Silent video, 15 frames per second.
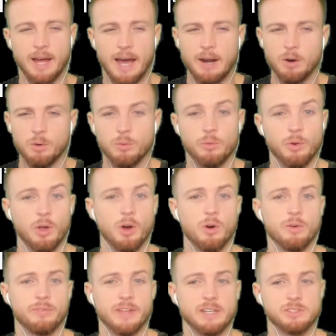I don't know
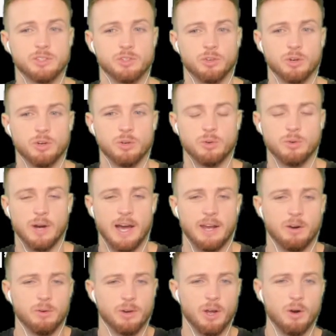if that's true. I
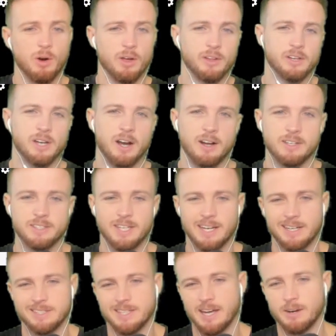don't know all the
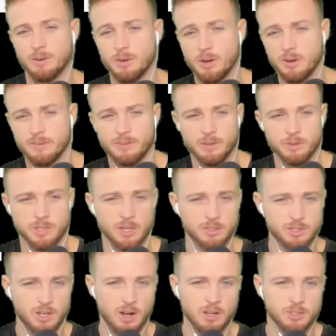context. I don't know if it was on
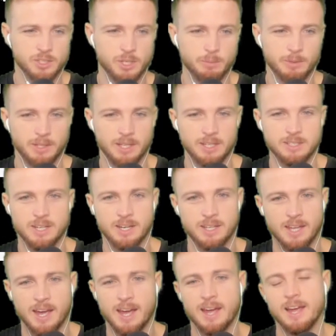scholarship and things like
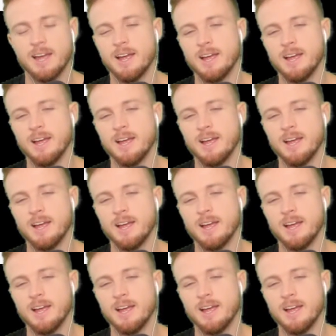that.